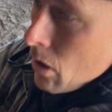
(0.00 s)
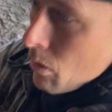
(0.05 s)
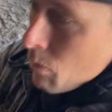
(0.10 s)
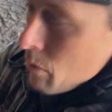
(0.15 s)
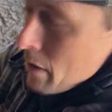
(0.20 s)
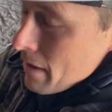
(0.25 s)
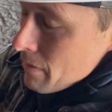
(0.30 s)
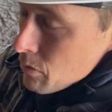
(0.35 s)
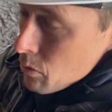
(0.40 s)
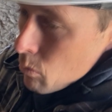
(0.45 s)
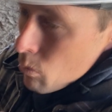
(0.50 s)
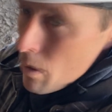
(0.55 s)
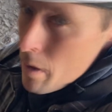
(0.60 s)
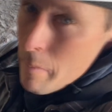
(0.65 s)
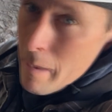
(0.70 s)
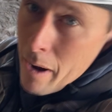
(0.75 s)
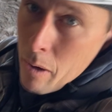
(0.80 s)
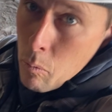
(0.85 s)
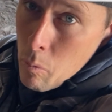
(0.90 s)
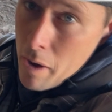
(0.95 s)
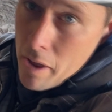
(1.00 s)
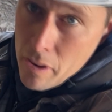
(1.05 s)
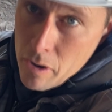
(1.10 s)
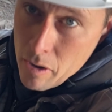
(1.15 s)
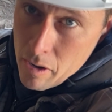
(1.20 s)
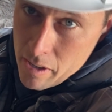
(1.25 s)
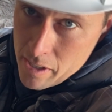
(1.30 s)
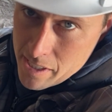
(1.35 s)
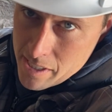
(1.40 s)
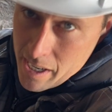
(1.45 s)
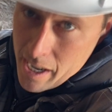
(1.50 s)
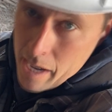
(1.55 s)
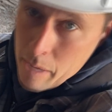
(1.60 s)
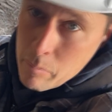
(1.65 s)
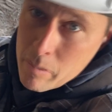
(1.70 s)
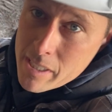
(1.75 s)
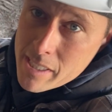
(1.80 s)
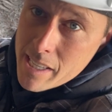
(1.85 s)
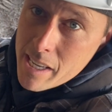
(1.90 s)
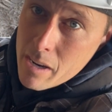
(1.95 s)
We have to worry about weather all the time.
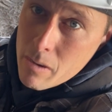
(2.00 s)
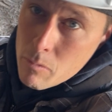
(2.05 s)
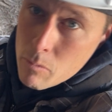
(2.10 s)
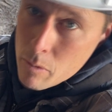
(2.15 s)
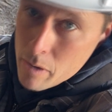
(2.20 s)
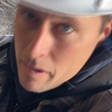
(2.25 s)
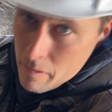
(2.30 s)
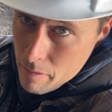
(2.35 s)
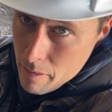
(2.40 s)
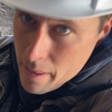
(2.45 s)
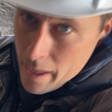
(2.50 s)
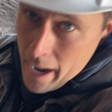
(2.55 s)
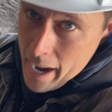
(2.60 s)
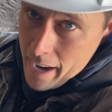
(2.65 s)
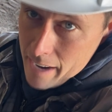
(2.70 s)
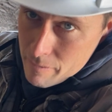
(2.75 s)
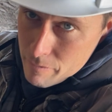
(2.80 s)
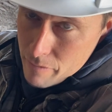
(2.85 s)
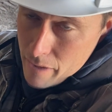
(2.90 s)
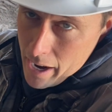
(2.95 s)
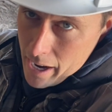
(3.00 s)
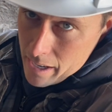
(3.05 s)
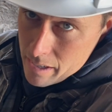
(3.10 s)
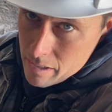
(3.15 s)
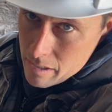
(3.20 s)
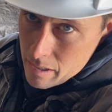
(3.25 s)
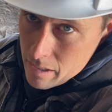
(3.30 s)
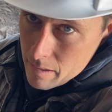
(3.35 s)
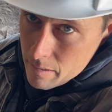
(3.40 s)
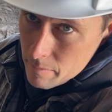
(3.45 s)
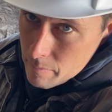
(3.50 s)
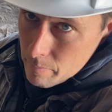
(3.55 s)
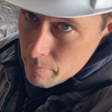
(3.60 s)
Let's get rid of that factor.